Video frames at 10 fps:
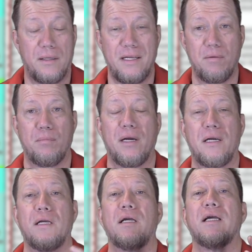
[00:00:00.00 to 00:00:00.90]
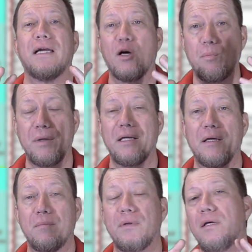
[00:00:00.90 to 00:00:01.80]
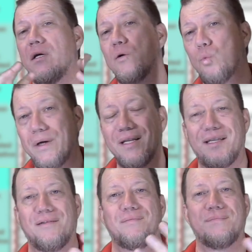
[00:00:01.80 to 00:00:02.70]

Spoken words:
them by helping them with